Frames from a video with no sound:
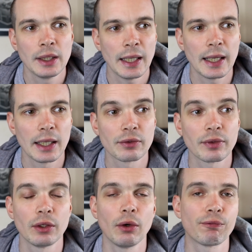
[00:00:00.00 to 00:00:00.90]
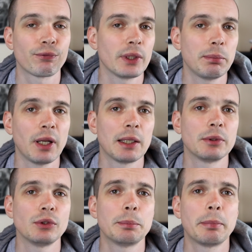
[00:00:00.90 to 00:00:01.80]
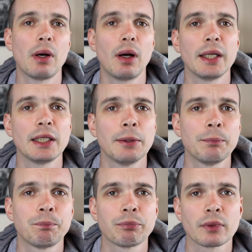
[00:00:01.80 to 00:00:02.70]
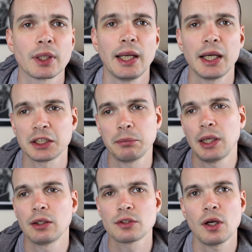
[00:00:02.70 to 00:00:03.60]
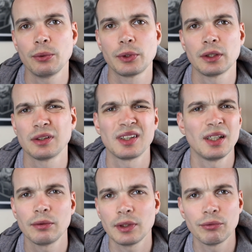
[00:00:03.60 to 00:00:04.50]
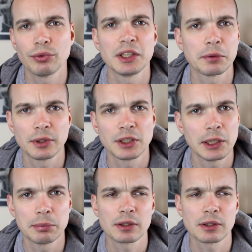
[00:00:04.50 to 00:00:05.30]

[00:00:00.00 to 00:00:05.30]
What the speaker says: and they're not free play, but you buy X amount of tokens, and they're reasonably cheap.